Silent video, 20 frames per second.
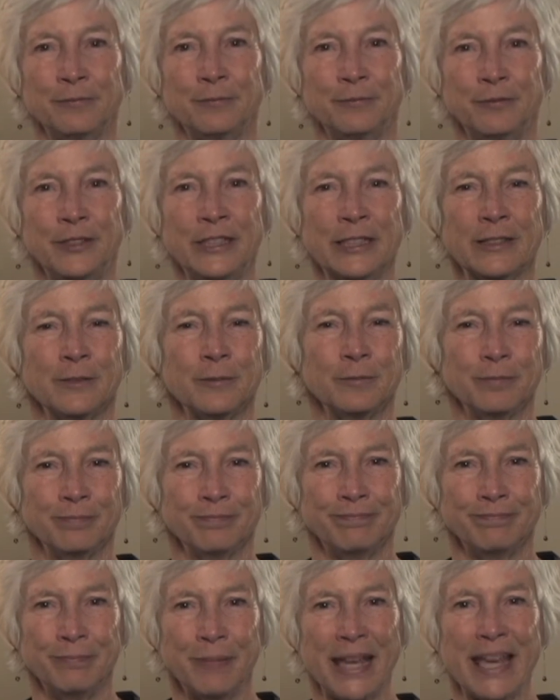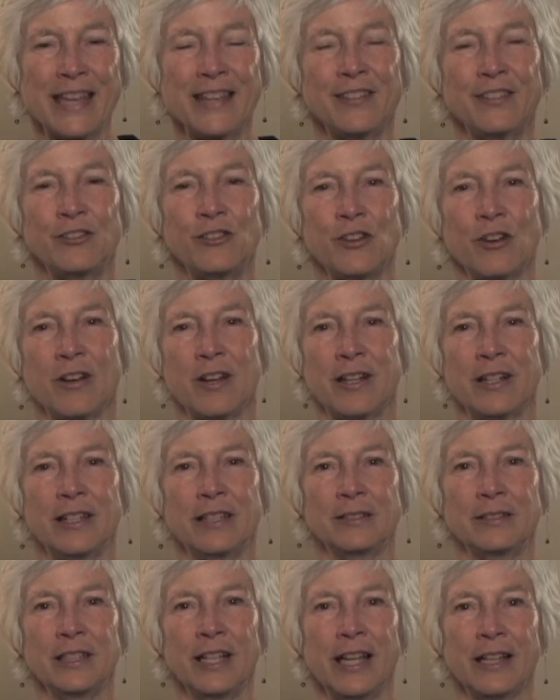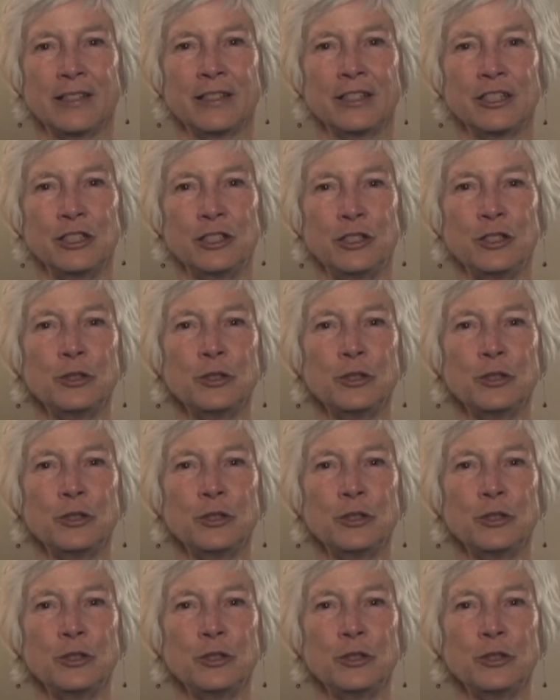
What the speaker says: feel based on and